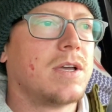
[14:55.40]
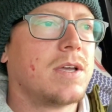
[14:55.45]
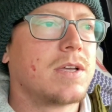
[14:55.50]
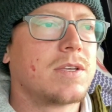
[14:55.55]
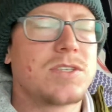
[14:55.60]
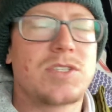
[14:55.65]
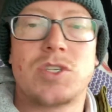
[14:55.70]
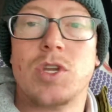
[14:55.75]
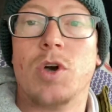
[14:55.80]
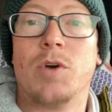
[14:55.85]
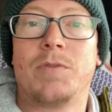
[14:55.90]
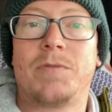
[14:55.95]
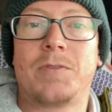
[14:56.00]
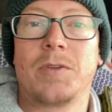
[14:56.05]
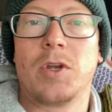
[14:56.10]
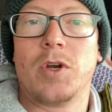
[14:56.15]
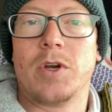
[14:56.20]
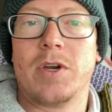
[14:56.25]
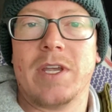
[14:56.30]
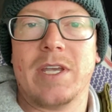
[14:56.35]
Snow
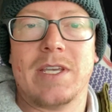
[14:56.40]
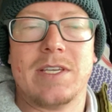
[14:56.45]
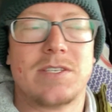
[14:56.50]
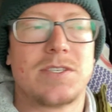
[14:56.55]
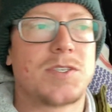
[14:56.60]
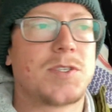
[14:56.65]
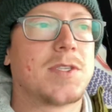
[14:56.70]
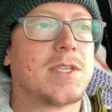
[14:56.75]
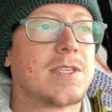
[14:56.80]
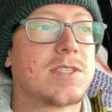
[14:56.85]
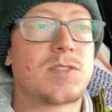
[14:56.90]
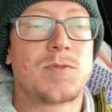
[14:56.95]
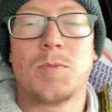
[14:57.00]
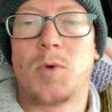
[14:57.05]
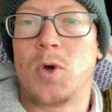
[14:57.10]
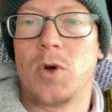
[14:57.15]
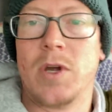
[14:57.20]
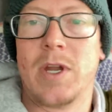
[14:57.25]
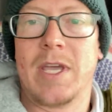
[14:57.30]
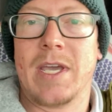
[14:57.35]
flurries this
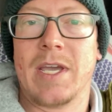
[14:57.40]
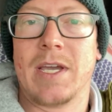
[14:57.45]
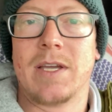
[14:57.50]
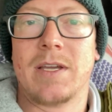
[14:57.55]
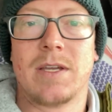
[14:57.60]
morning.